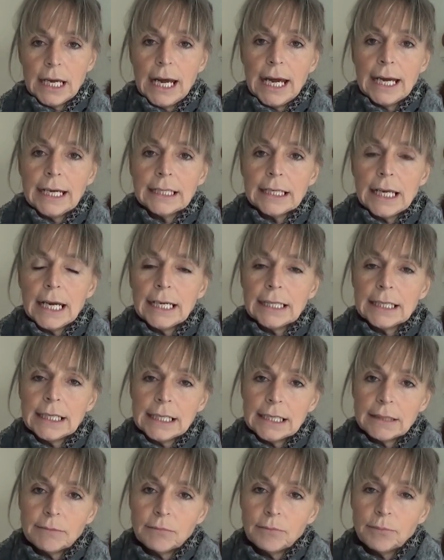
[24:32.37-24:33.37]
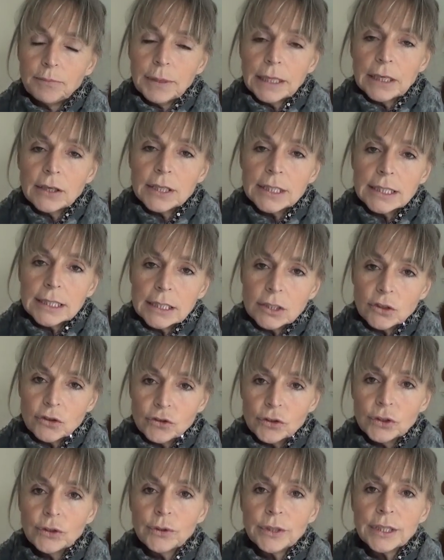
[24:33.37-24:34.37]
and because the
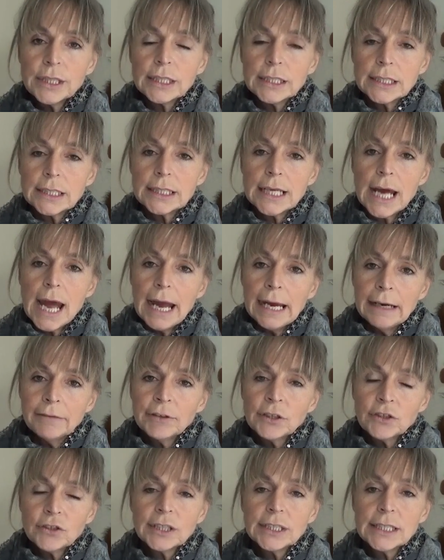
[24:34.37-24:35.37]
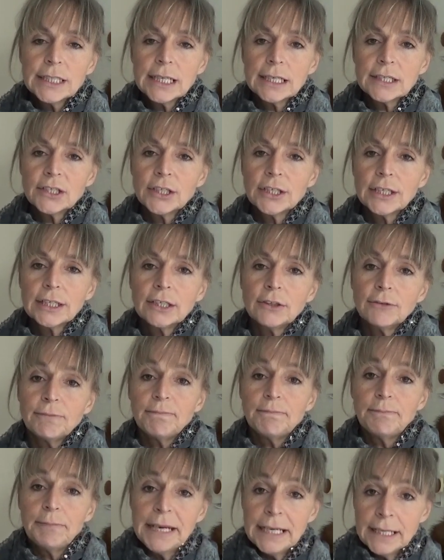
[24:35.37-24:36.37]
truth is that every transaction that
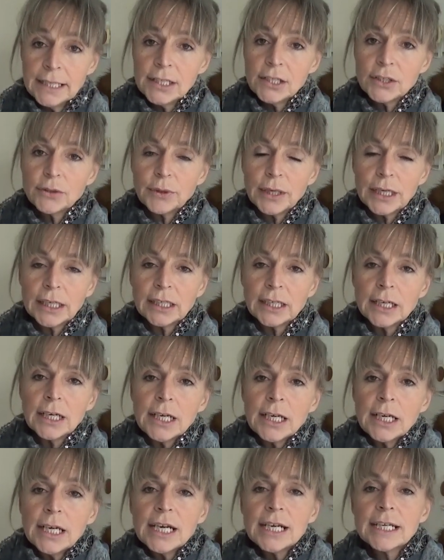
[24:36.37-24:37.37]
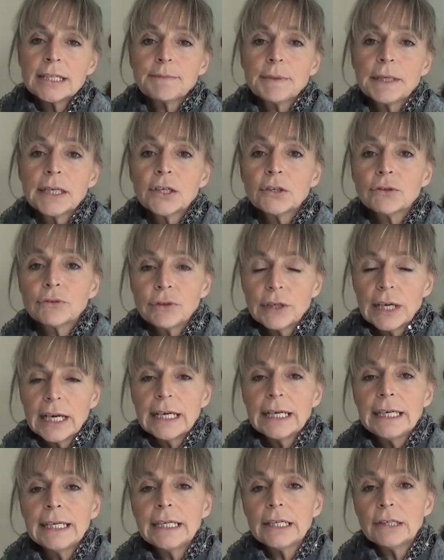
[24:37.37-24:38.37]
you've been doing has been
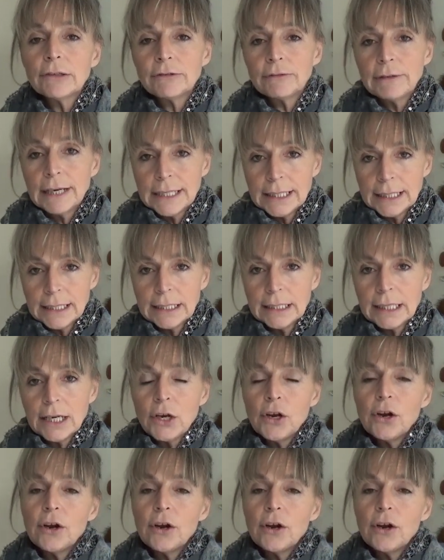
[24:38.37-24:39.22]
creating credit